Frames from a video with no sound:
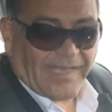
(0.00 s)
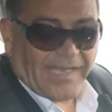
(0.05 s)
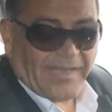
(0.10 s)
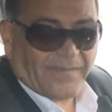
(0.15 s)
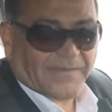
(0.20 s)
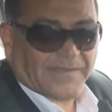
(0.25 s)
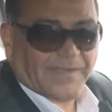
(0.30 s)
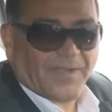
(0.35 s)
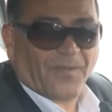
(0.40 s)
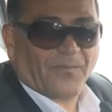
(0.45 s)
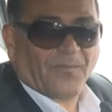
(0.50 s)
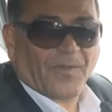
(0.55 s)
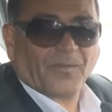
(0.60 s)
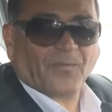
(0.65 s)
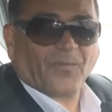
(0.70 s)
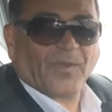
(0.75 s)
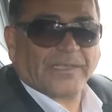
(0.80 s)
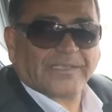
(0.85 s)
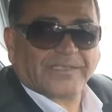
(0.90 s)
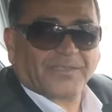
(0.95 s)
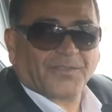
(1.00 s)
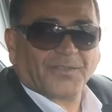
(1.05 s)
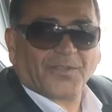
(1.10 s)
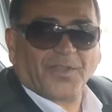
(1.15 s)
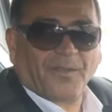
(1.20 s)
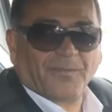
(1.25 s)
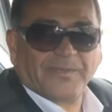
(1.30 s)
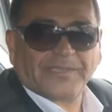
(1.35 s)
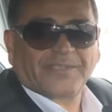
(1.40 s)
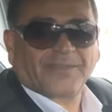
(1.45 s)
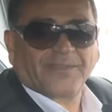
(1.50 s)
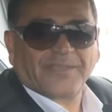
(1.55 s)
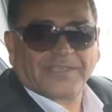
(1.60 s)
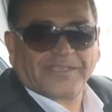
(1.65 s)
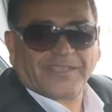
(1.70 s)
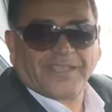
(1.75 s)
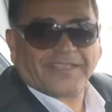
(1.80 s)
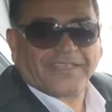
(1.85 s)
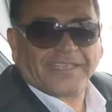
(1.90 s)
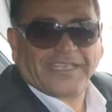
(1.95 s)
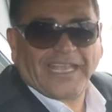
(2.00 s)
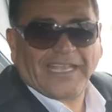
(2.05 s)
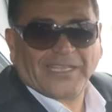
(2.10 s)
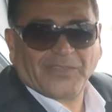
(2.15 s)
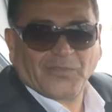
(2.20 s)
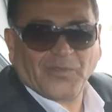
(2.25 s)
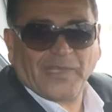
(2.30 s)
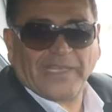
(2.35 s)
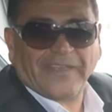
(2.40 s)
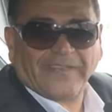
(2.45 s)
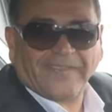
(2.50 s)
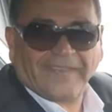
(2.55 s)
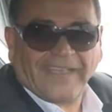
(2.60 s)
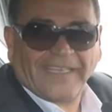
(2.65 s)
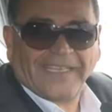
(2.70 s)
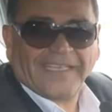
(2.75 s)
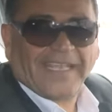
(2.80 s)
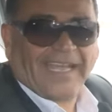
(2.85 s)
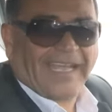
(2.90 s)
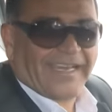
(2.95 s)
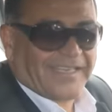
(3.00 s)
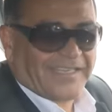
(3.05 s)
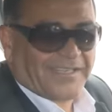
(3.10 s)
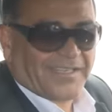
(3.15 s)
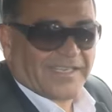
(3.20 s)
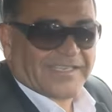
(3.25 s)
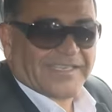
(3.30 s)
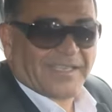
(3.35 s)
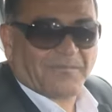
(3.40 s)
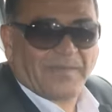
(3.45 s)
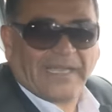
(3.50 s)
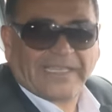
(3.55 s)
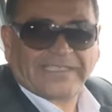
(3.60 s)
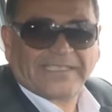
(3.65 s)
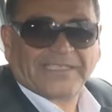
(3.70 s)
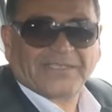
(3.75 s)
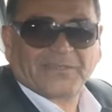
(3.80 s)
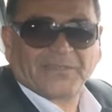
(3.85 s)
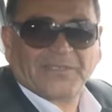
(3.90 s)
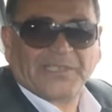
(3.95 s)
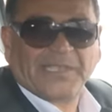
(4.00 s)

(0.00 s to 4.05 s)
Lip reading: If someone wants to commit suicide, he can do anything, and it doesn't matter to